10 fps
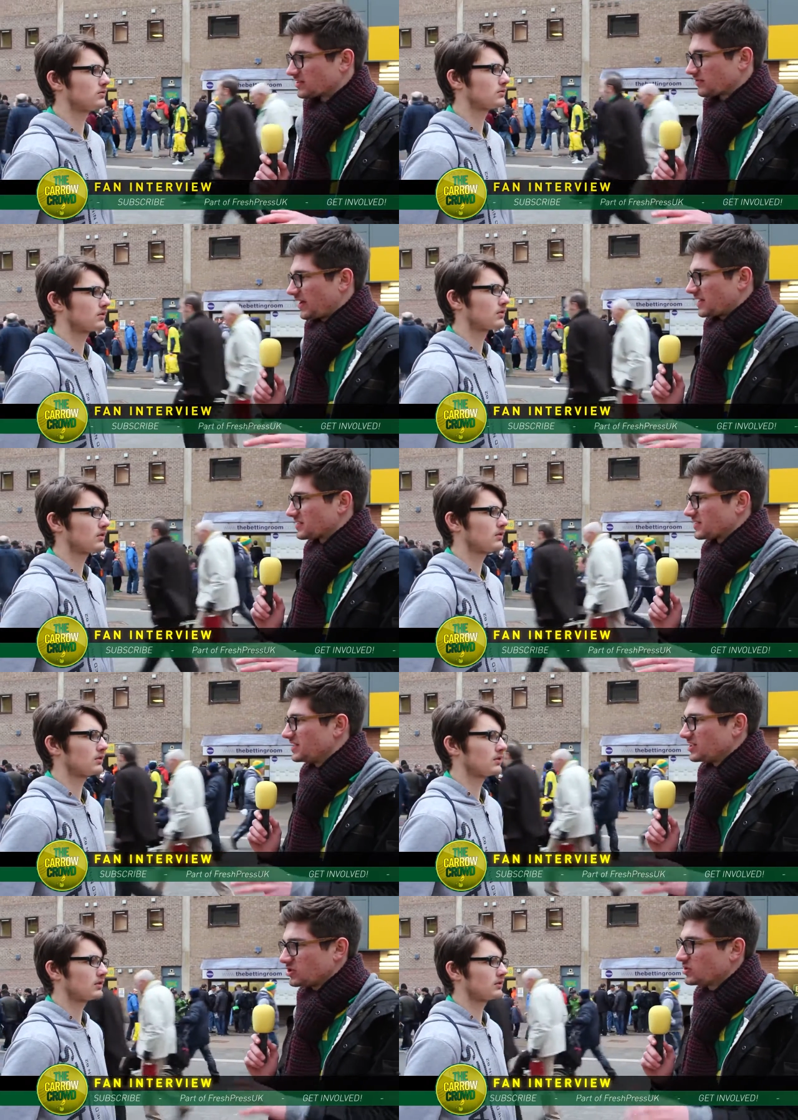Speaker 1: it's fair to
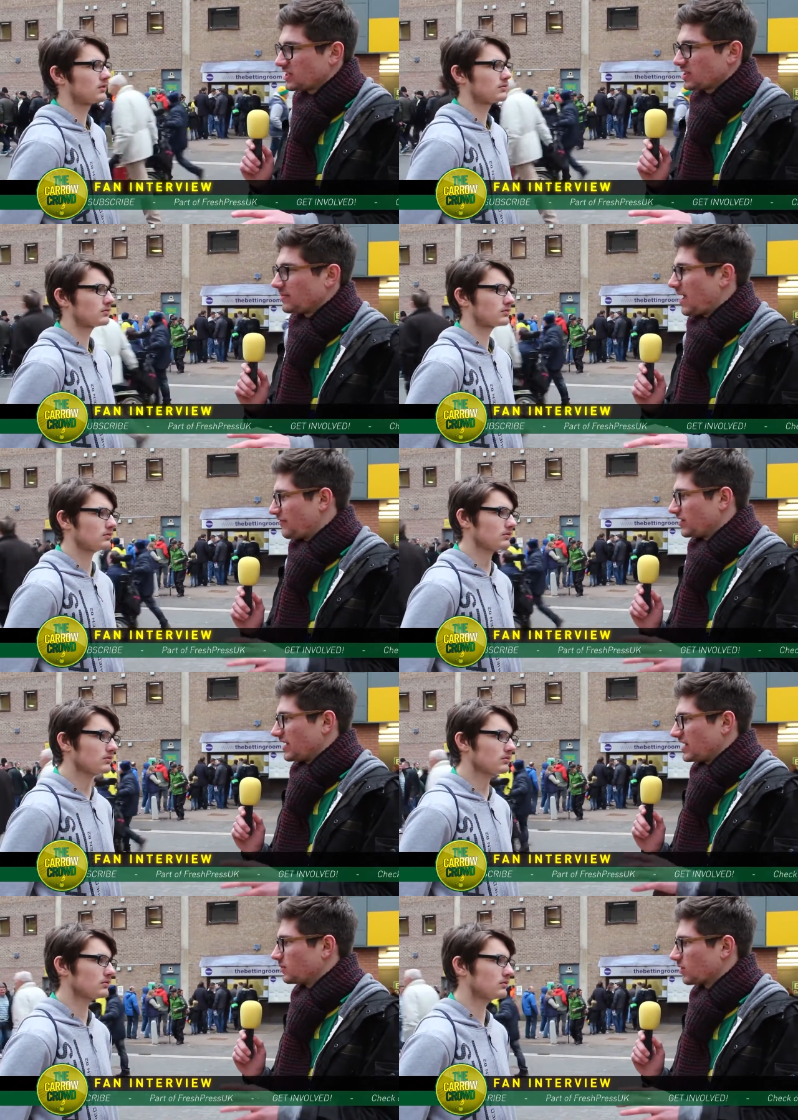see. Did you see them ever
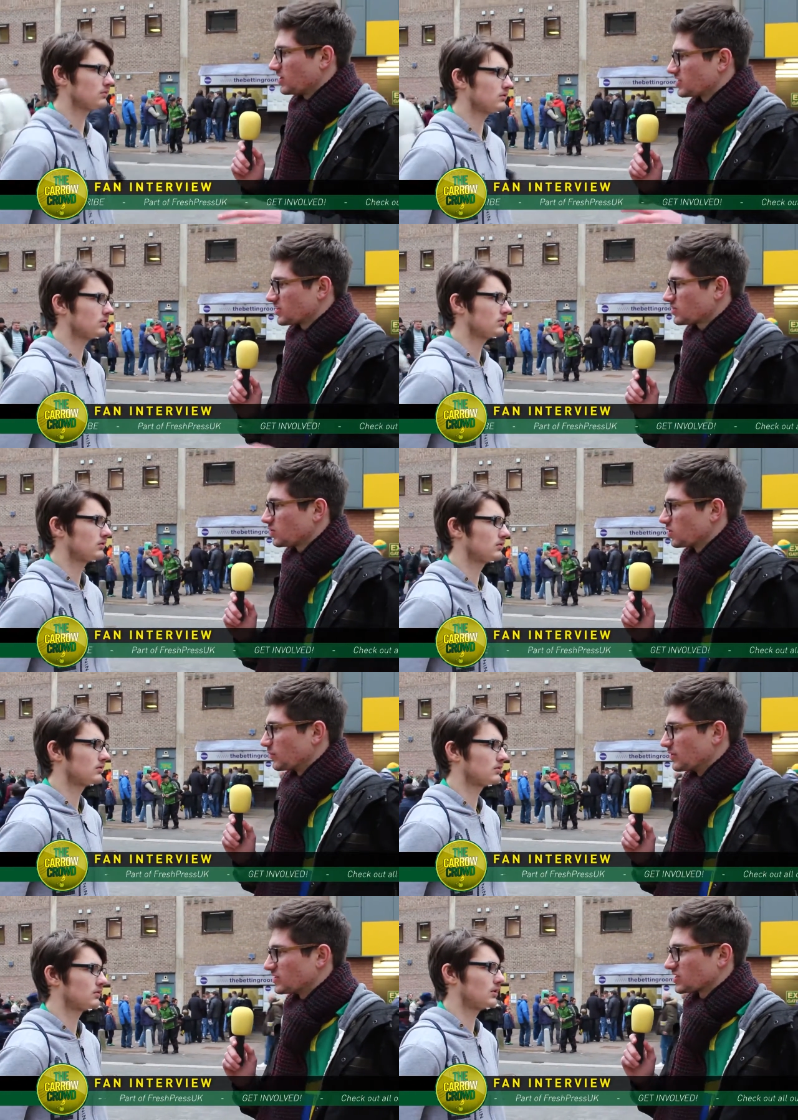equalising at all, or
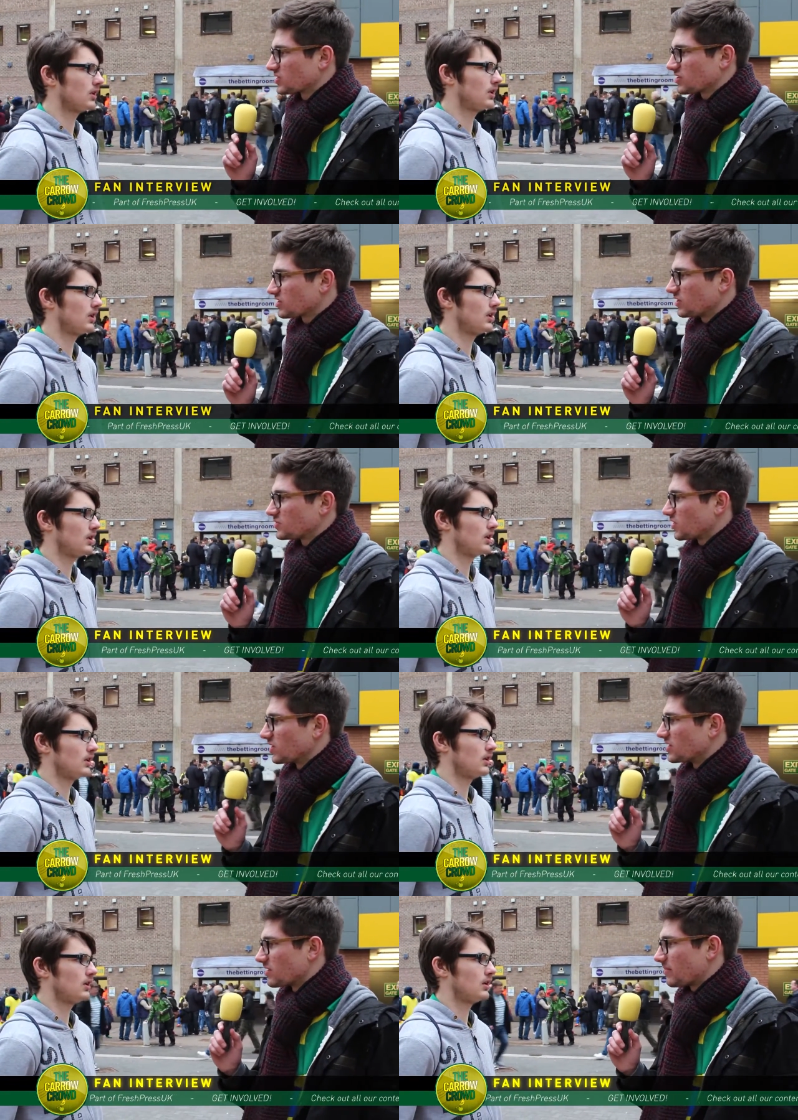were you just so
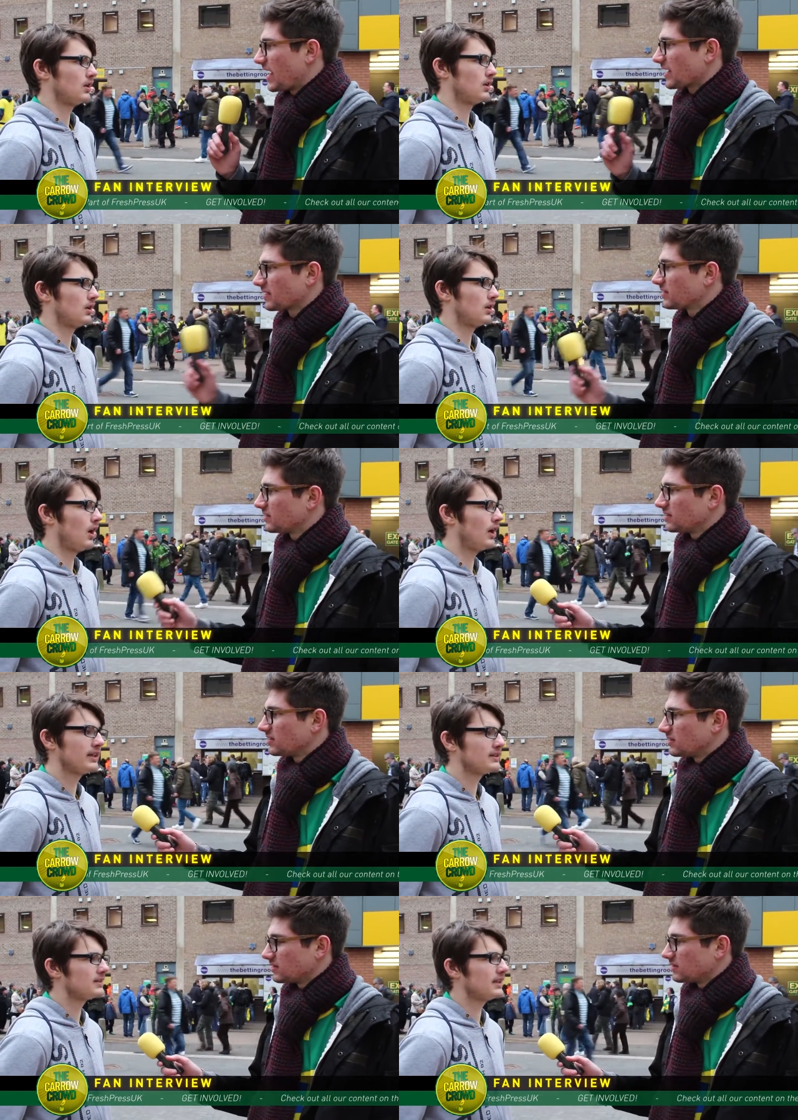solid at the back?
Speaker 2: I
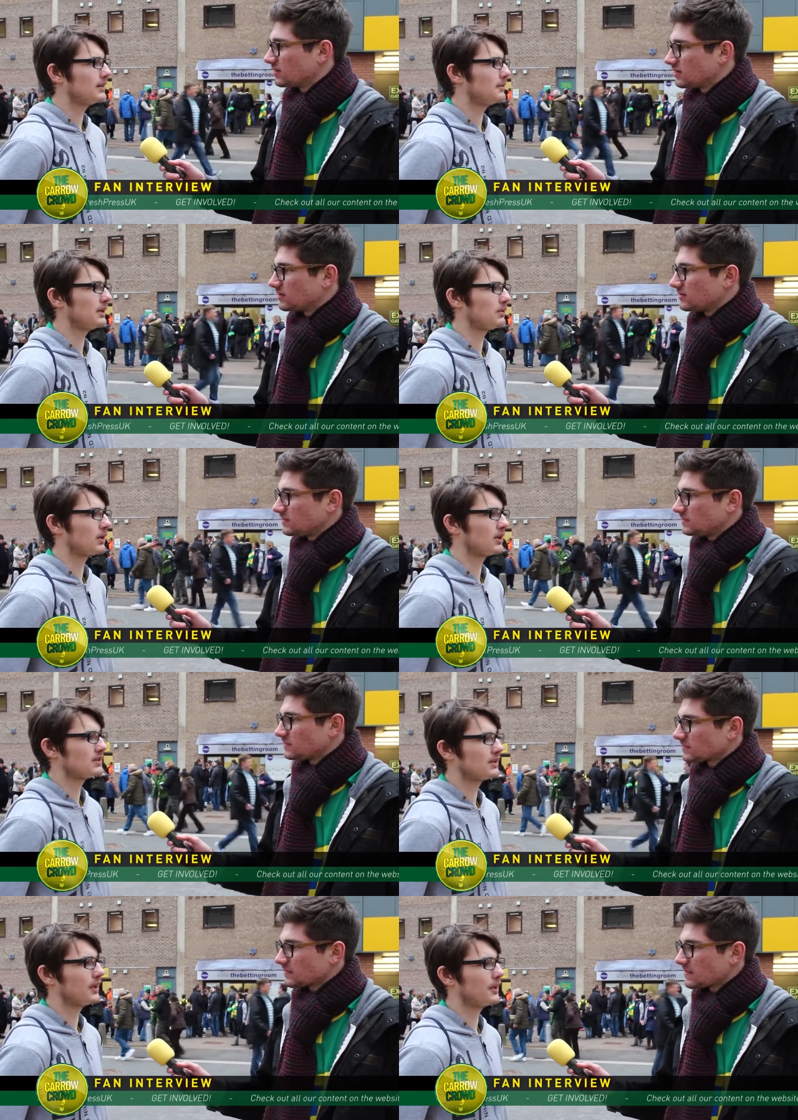didn't see them
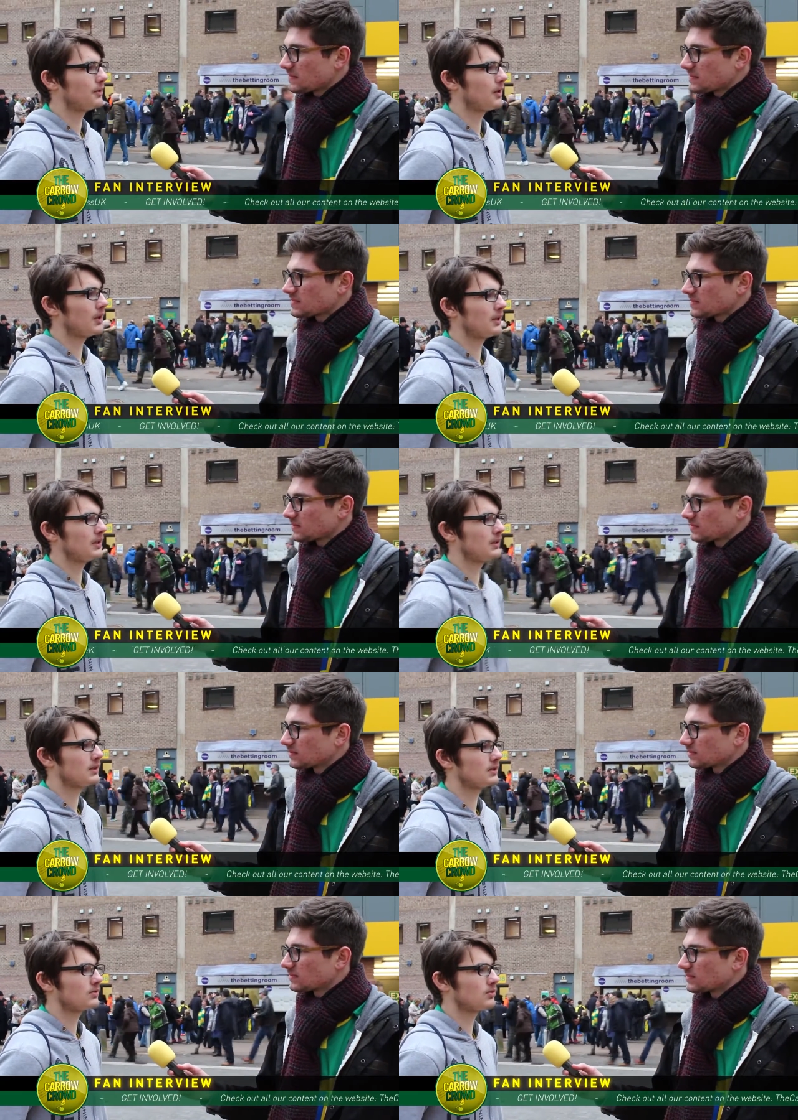equalising, no. I
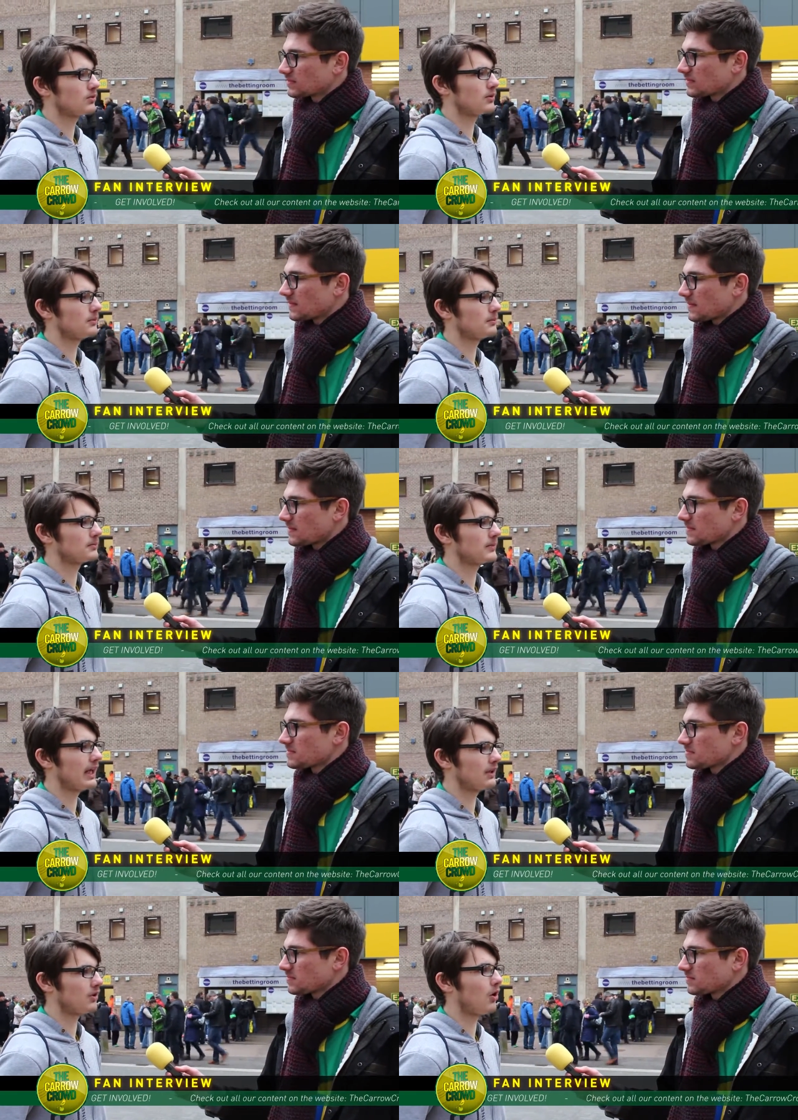saw them
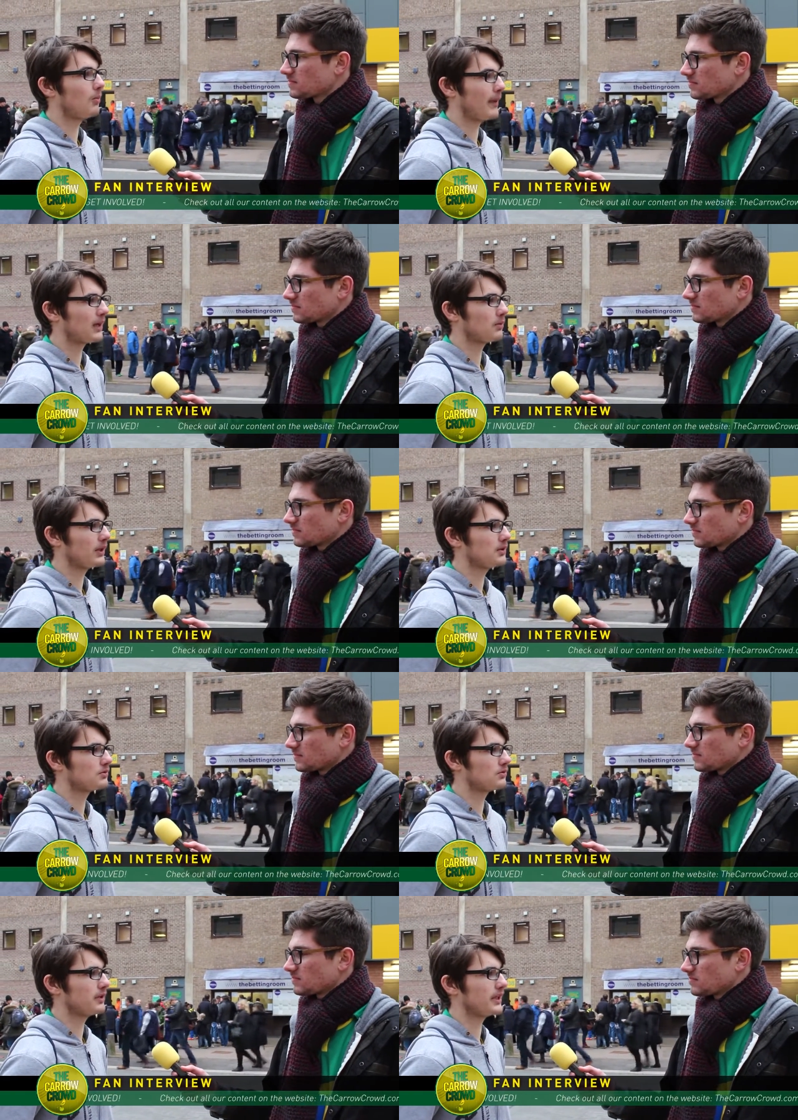getting a goal back when it
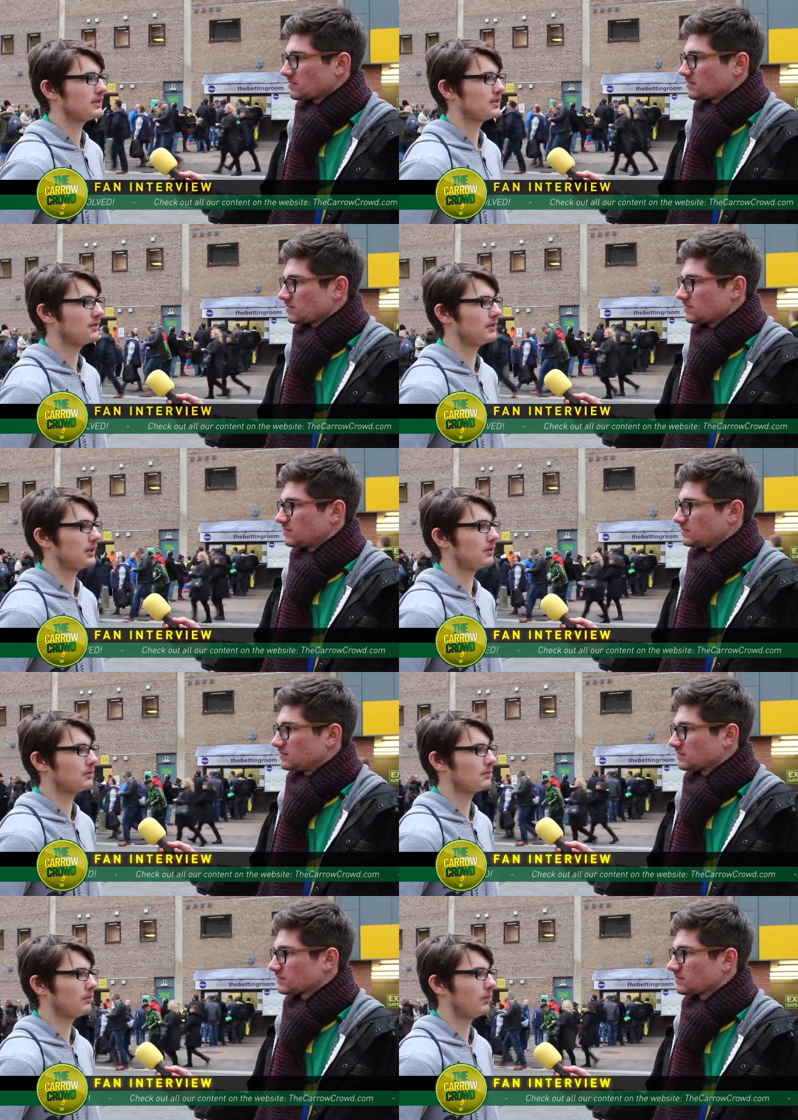was already two nil,
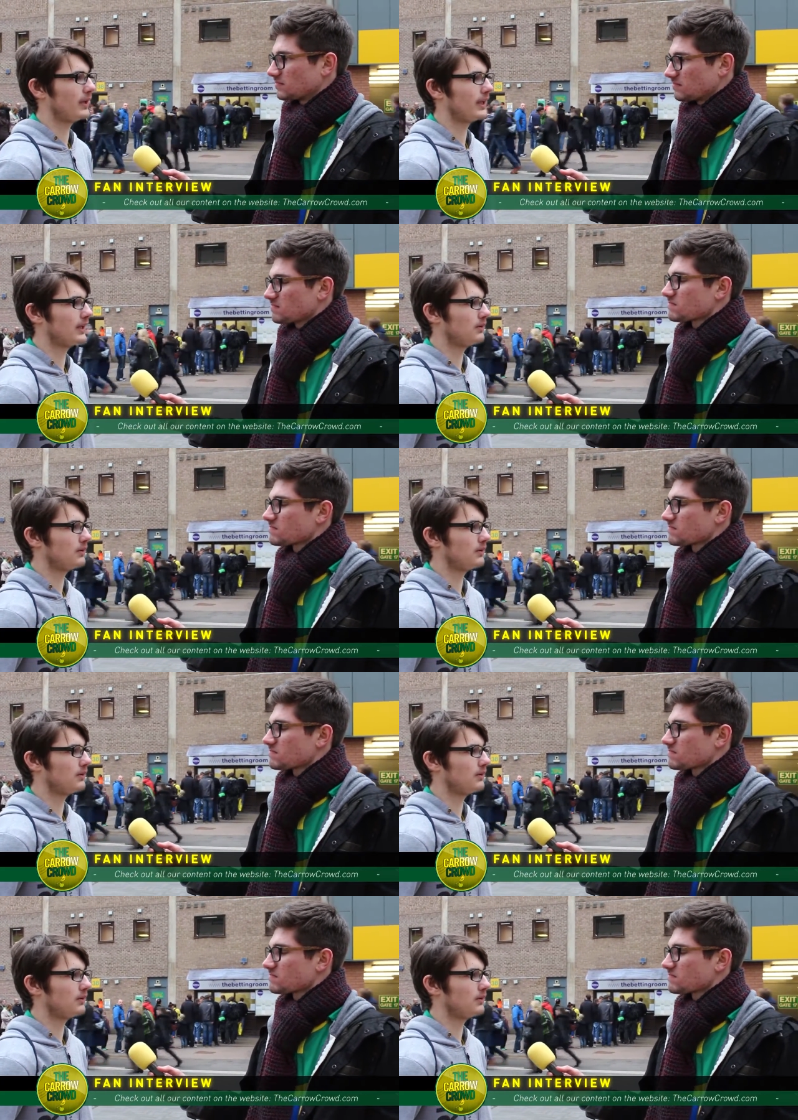when they